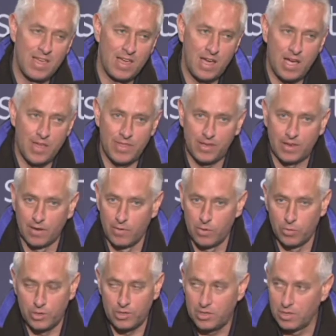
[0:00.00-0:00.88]
I think
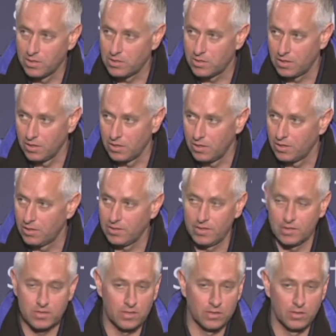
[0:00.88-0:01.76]
everyone gets here and
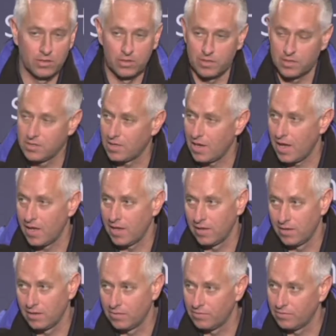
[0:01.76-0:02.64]
gets a little
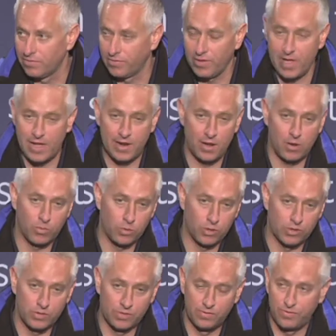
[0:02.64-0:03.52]
excited and flat out
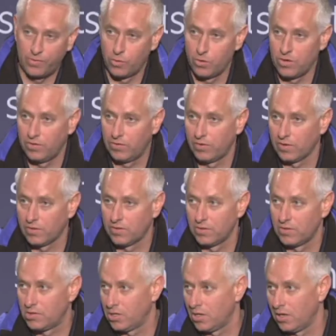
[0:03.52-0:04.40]
works in 46
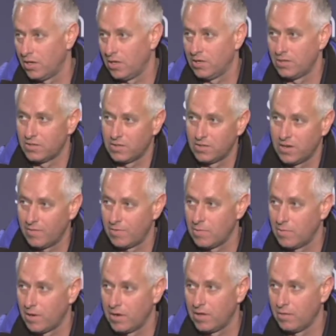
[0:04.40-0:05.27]
and change, and
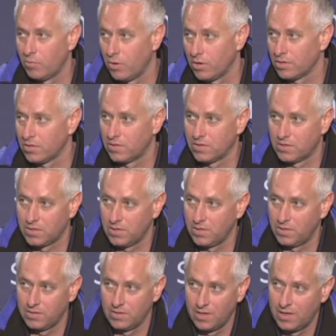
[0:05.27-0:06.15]
everybody wants to
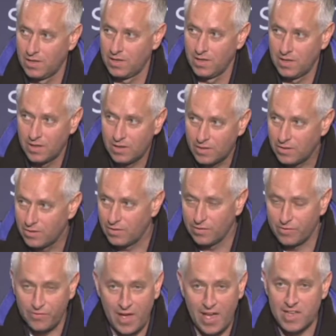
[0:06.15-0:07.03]
see the
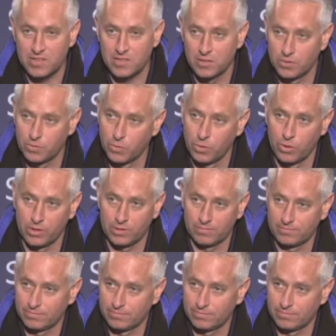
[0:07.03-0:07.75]
fastest work.